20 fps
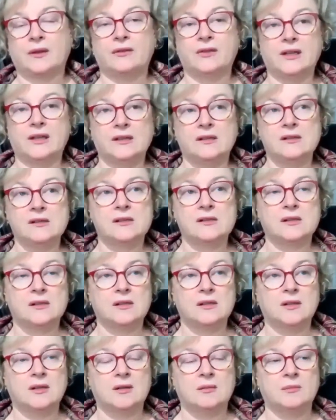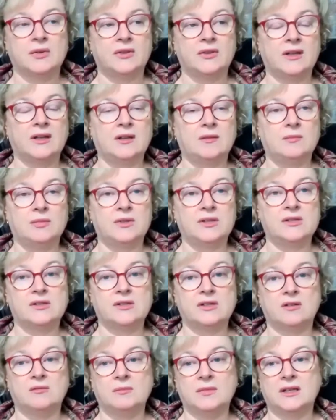things, but there can be
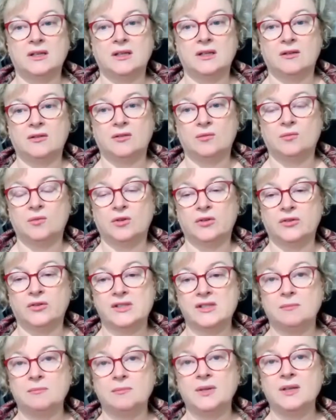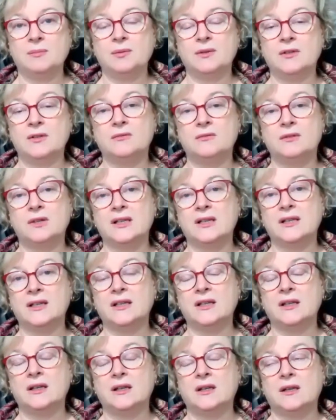so many other ones. Some people are
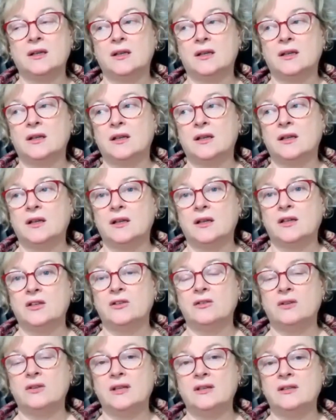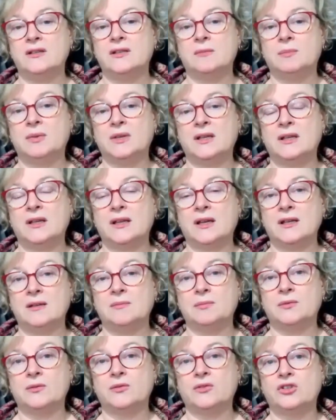really, you need to be
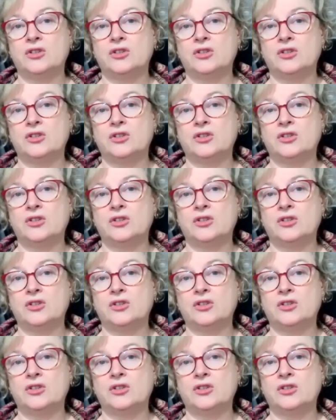able